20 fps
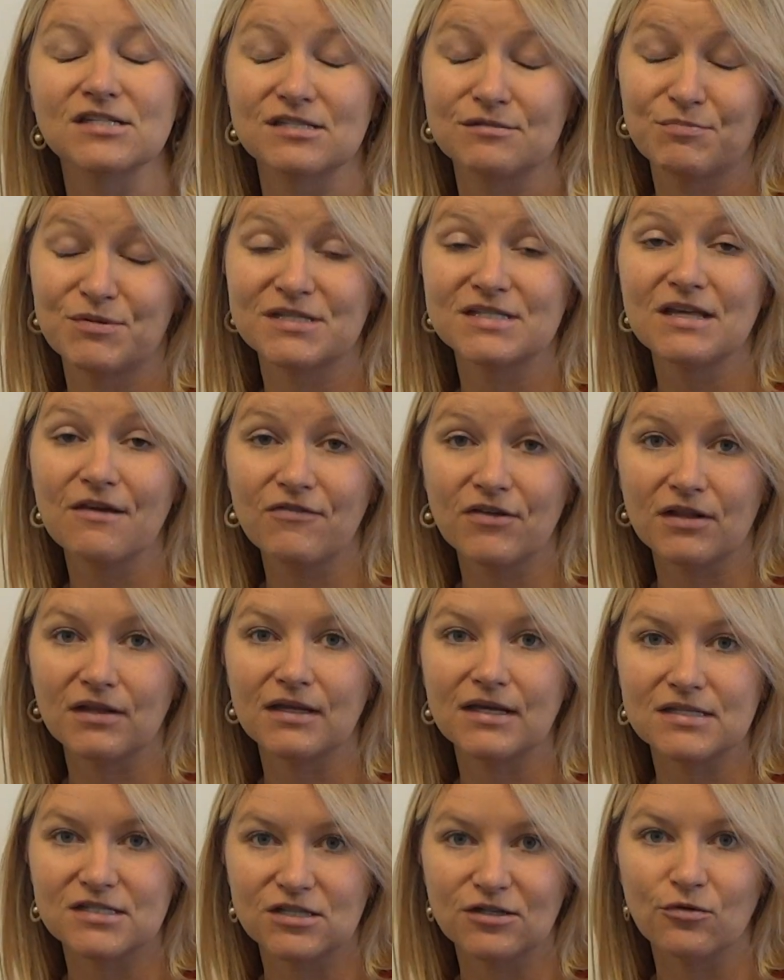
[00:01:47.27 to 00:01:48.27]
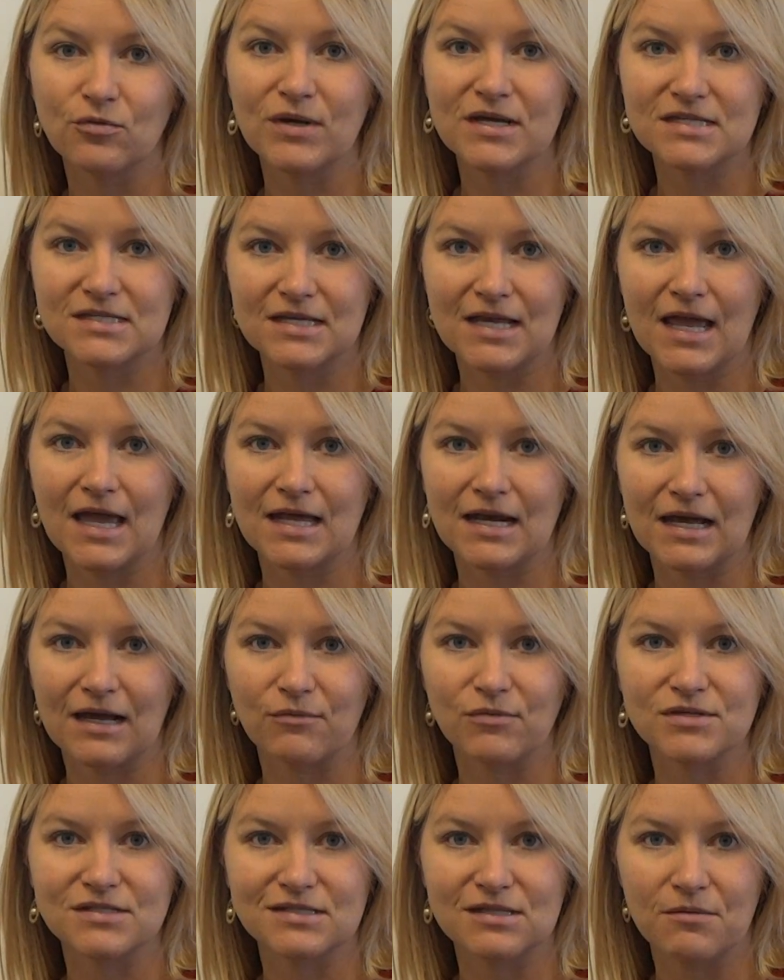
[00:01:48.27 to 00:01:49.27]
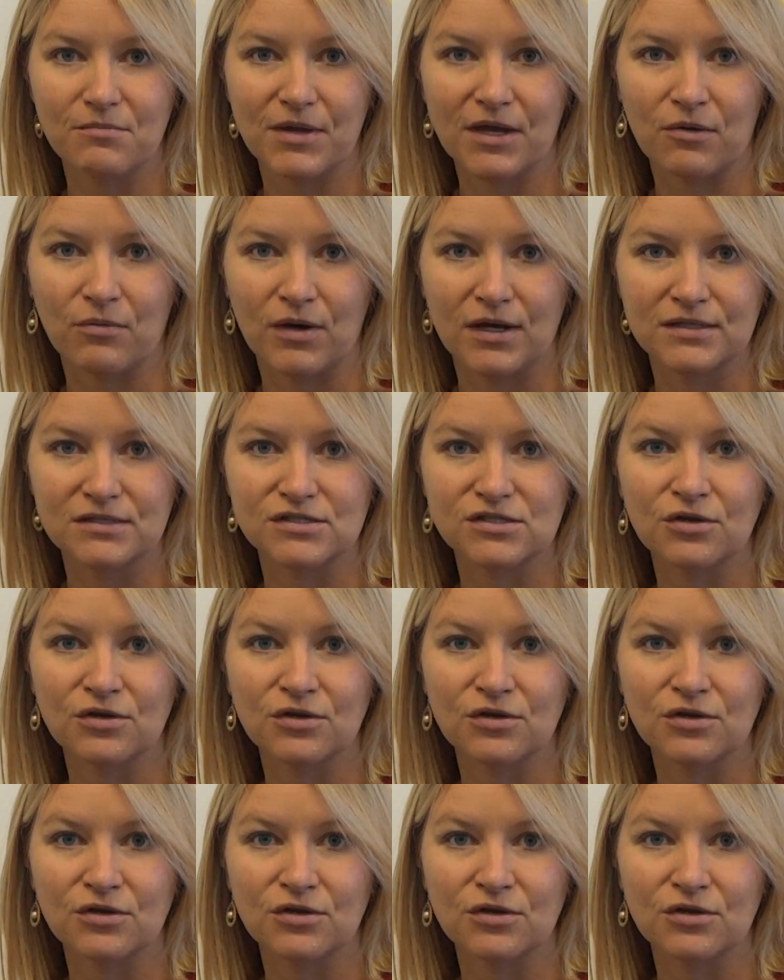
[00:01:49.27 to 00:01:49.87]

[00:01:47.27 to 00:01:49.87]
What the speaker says: specifically it's Louisiana was the big one.